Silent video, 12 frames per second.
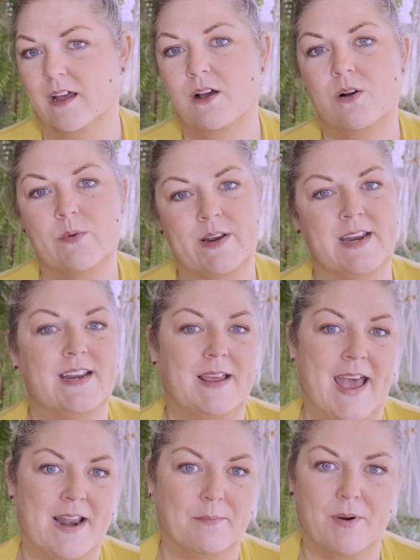oh, we need to
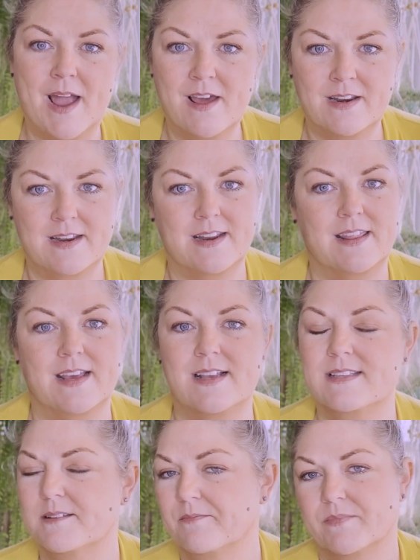add a brownie to
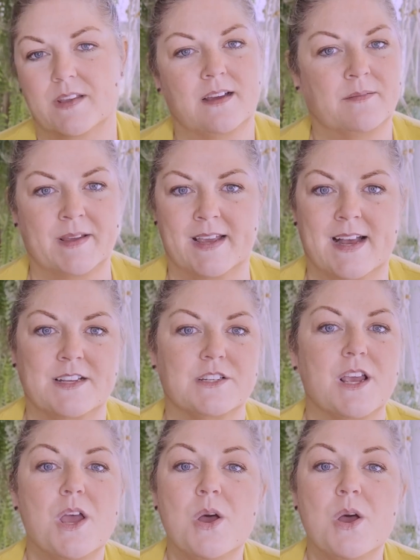this. Oh my gosh.